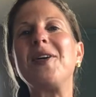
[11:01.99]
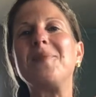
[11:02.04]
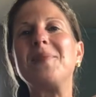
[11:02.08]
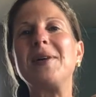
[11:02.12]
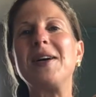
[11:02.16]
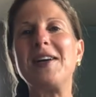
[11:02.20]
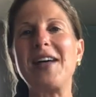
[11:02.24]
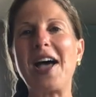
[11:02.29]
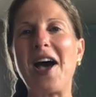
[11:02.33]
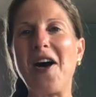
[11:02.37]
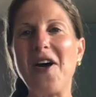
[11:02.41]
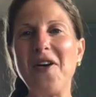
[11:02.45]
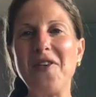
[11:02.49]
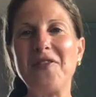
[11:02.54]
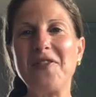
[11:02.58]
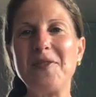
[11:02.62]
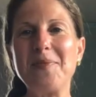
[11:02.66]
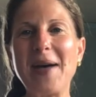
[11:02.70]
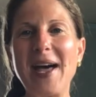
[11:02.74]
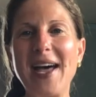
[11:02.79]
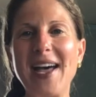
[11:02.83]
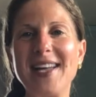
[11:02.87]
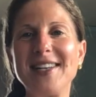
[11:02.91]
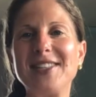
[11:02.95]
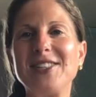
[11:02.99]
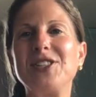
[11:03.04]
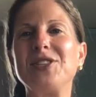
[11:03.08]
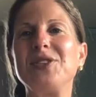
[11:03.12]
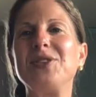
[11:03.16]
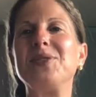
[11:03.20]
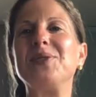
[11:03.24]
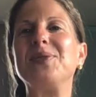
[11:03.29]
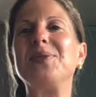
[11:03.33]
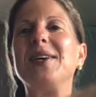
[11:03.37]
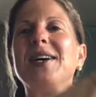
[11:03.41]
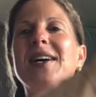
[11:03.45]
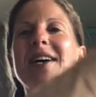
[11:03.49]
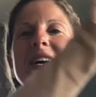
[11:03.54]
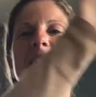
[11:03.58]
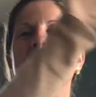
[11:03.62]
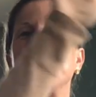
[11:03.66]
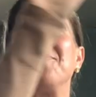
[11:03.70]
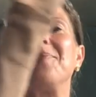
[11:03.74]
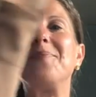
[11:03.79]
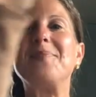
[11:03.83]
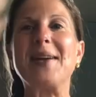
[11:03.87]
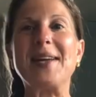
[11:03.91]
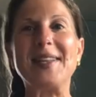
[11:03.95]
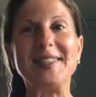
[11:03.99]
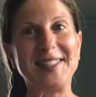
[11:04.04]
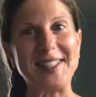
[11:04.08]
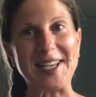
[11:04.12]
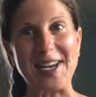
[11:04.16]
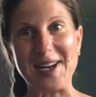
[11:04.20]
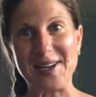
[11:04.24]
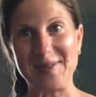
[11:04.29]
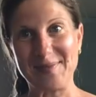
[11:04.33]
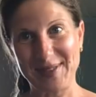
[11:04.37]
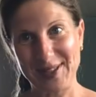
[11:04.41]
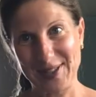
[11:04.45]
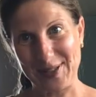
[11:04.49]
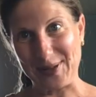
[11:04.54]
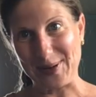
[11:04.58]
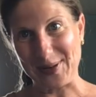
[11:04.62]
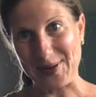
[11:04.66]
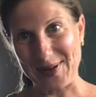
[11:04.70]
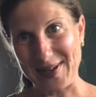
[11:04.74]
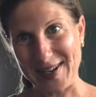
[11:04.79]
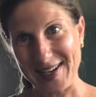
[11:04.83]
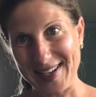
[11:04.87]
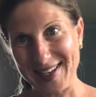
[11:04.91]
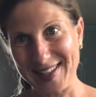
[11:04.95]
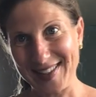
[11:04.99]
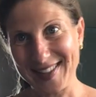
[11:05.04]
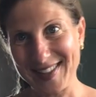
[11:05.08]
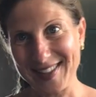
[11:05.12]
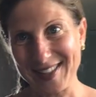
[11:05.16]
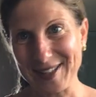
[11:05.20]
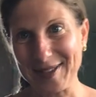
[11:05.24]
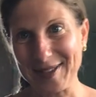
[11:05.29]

from alphabet to bedtime stories.